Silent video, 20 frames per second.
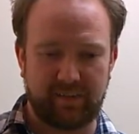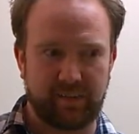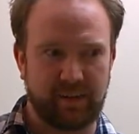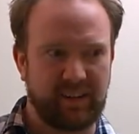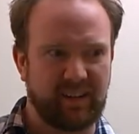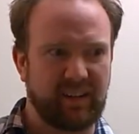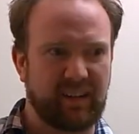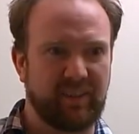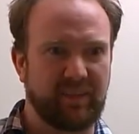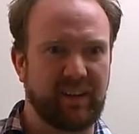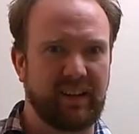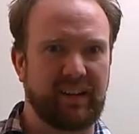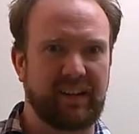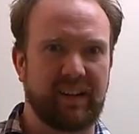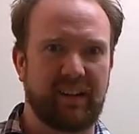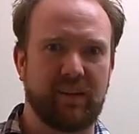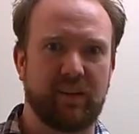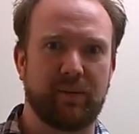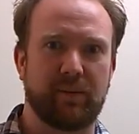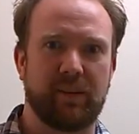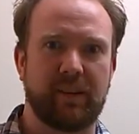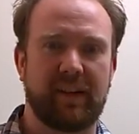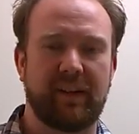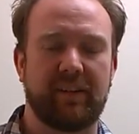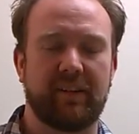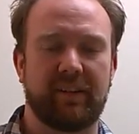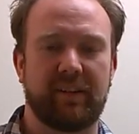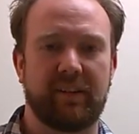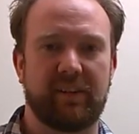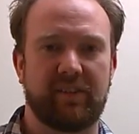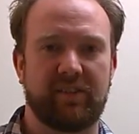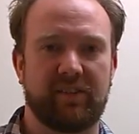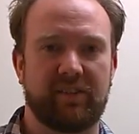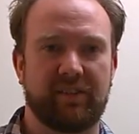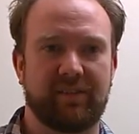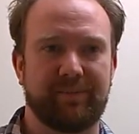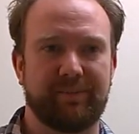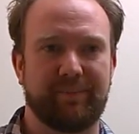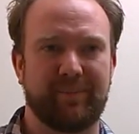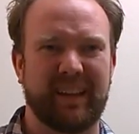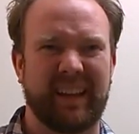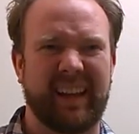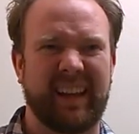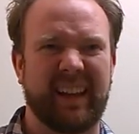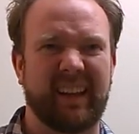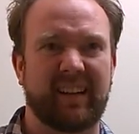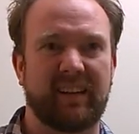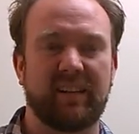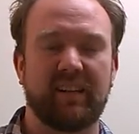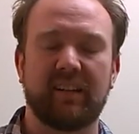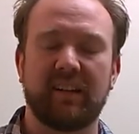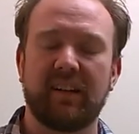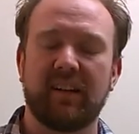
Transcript: but it's not really terrible either. It's just bland.